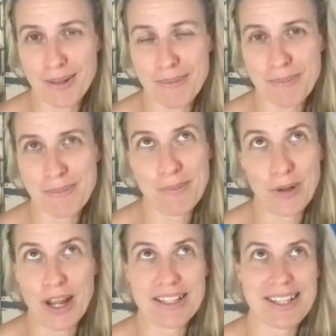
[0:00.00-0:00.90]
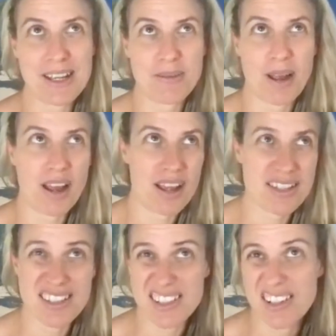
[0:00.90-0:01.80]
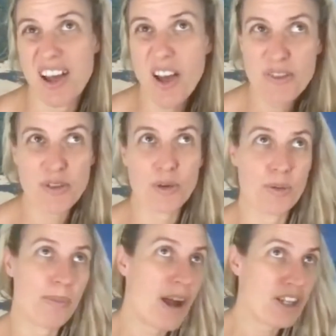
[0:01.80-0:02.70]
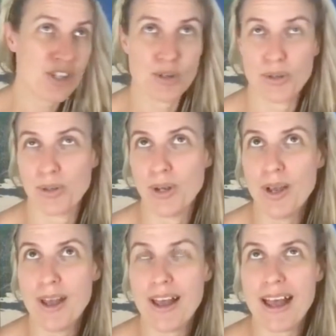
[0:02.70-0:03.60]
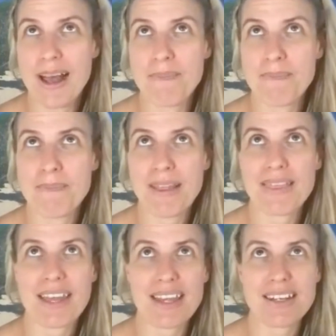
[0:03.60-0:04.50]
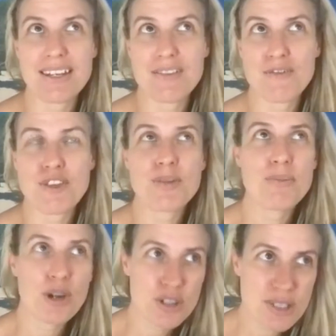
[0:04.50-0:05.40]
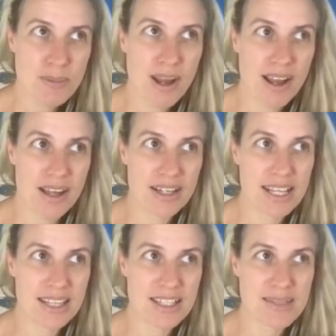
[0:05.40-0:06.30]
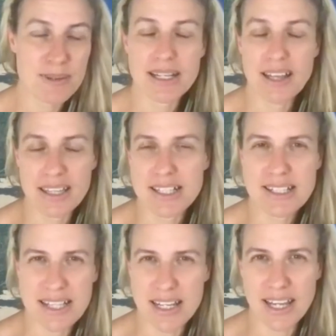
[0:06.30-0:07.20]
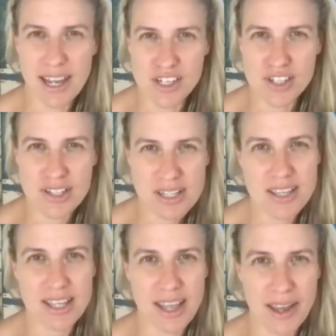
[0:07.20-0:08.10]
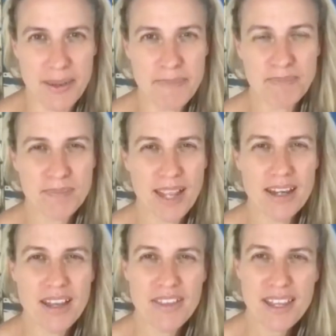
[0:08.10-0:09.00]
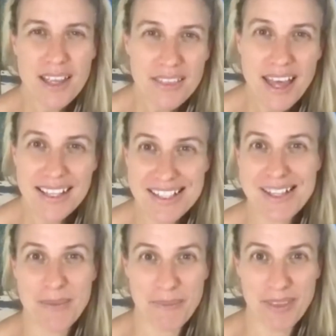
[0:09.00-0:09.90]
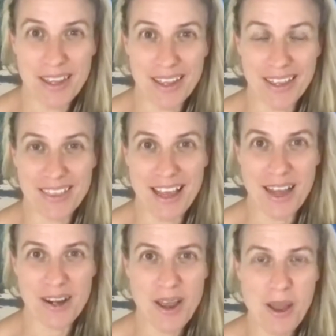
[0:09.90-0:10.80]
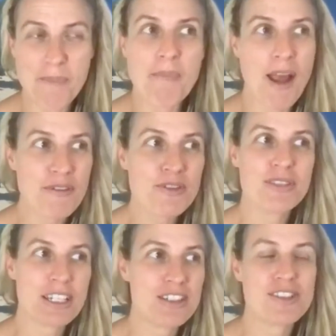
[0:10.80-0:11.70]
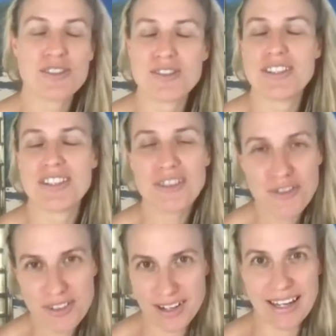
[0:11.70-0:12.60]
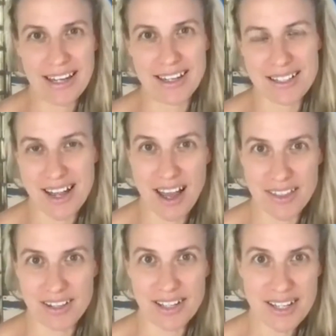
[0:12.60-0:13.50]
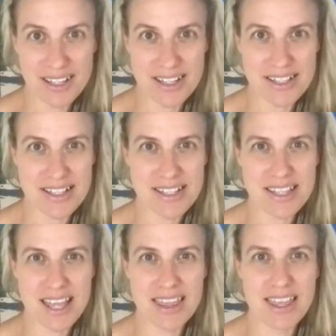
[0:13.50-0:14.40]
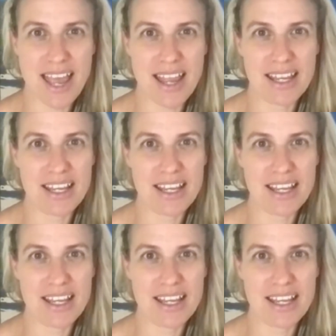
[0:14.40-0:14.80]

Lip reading: what I see in my eyes as enough or much, or But then for the most part, there's been like this dedication to the game. And I think that's something that mindful leaders do differently to other leaders, is that they